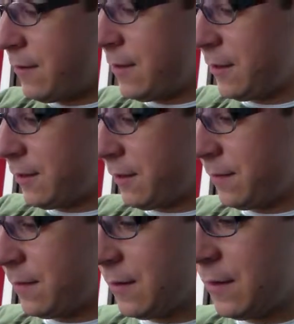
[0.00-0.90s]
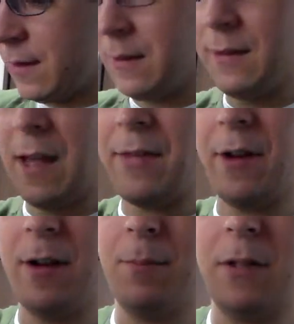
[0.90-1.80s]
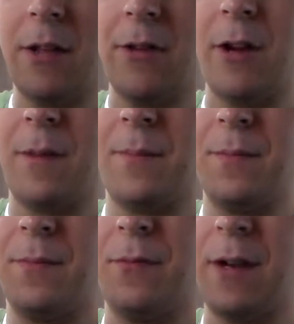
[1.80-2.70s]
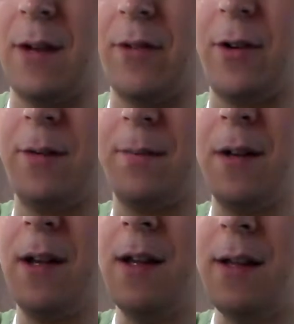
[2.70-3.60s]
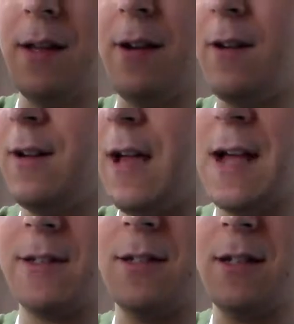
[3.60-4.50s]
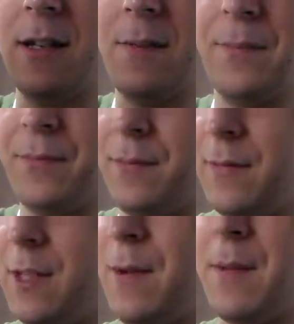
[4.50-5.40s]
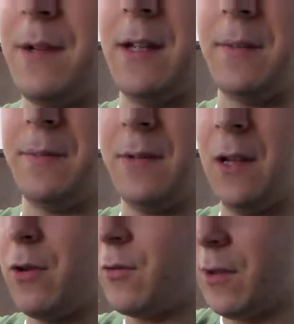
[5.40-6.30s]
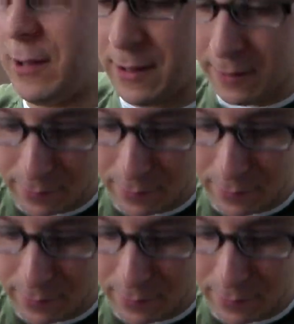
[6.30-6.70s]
This leather, pleather, whatever, here actually, despite being lower quality